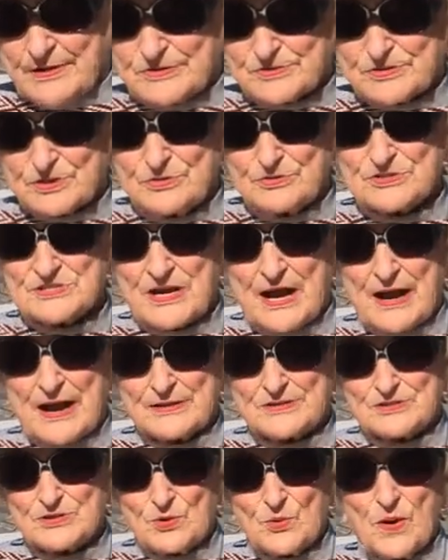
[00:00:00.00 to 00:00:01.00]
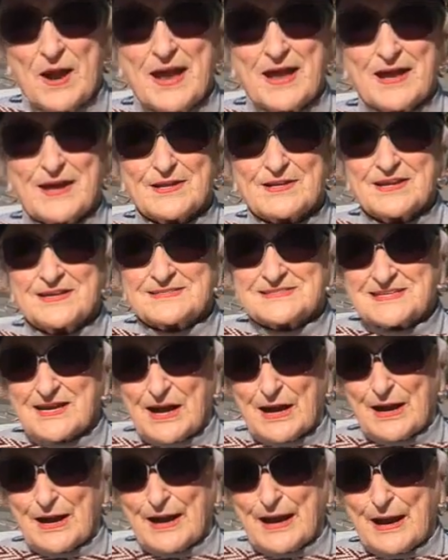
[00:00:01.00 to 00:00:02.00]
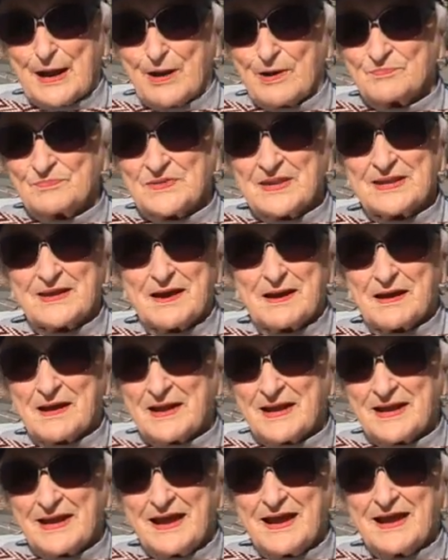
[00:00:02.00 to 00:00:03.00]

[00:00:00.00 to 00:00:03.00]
Sue's eye, Sue Ann's eye out. Yeah.